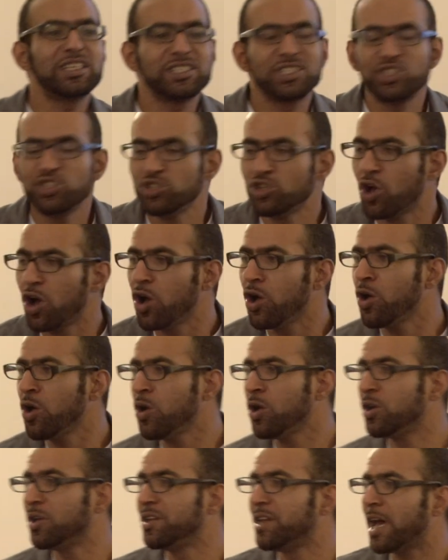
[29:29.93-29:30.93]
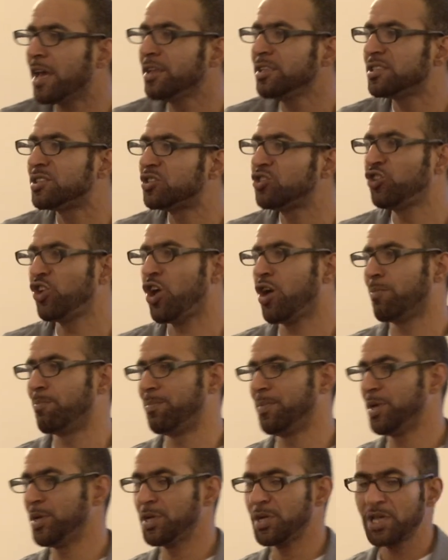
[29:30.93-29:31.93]
is no
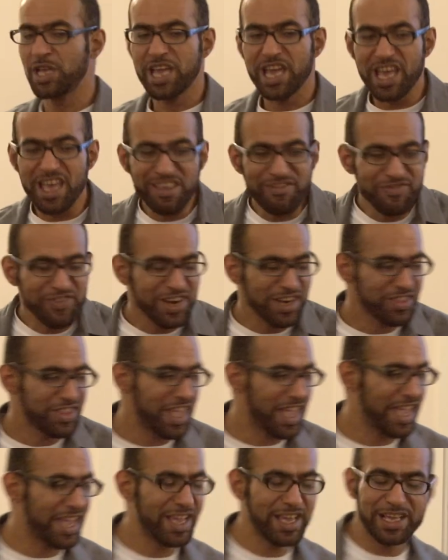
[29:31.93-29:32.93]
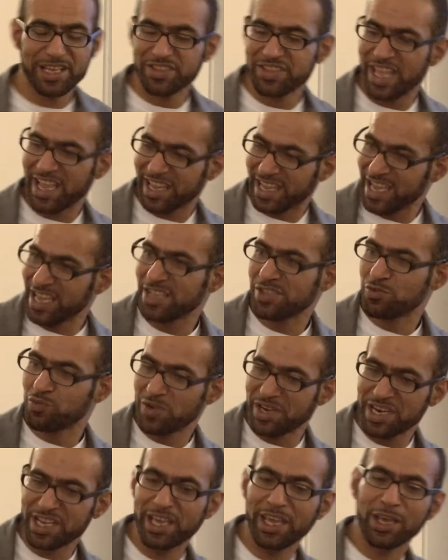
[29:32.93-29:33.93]
non-stop. Every day, the kid,
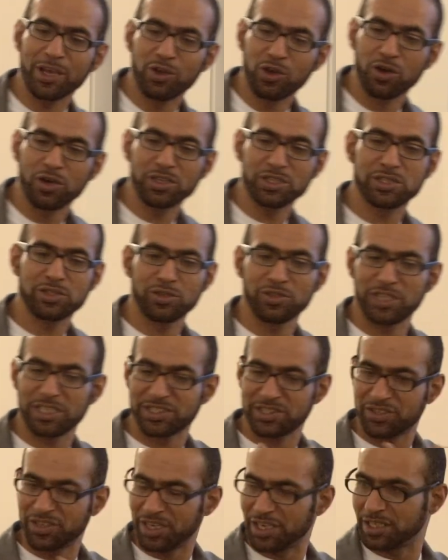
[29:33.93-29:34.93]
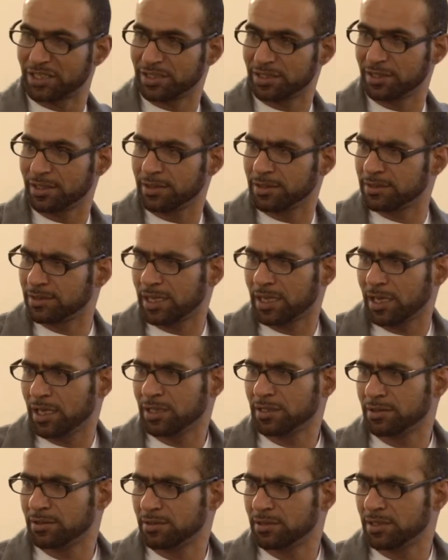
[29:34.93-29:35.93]
when he goes to the street, the
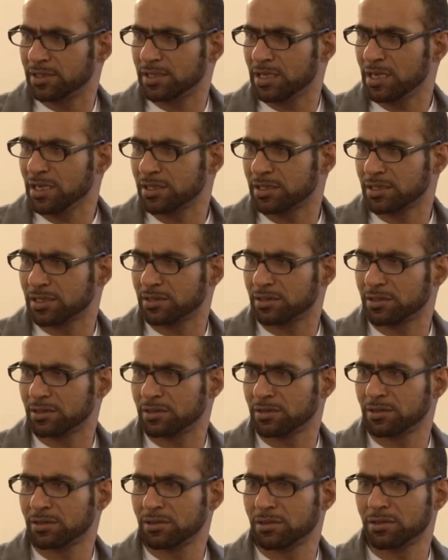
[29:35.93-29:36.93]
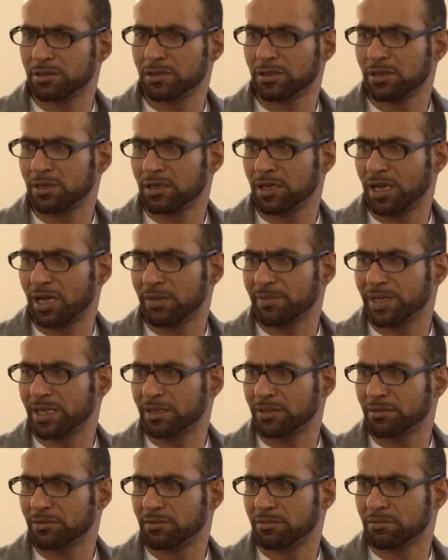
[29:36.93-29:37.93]
kid is innocent. I
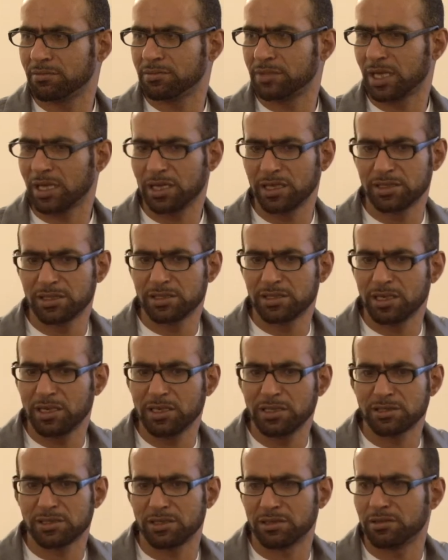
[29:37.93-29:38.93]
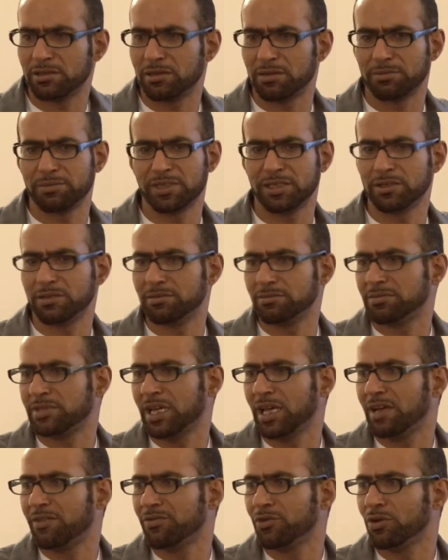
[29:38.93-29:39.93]
mean, the kid is innocent. Um, uh,
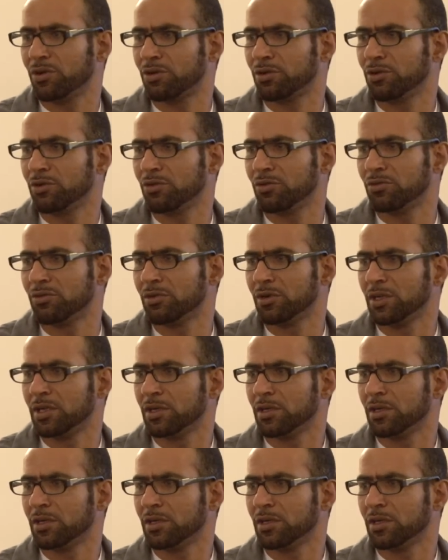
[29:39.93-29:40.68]
they have no clue